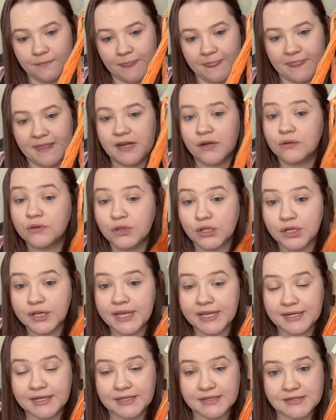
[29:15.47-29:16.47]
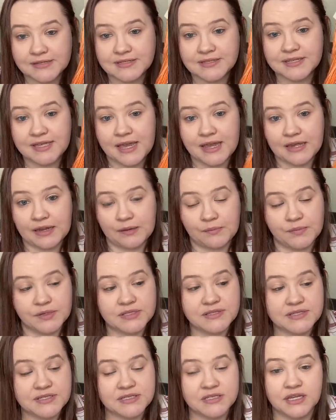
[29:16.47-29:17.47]
They don't look it in the skein, but
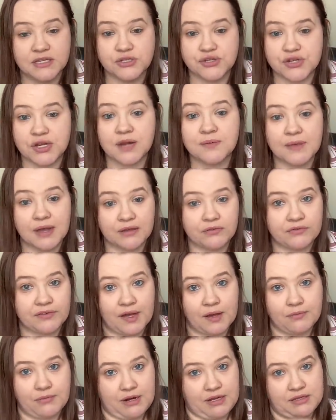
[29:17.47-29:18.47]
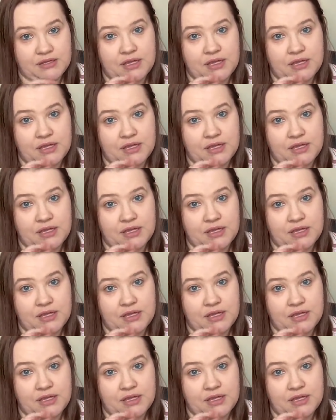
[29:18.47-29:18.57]
stitched on my fabric,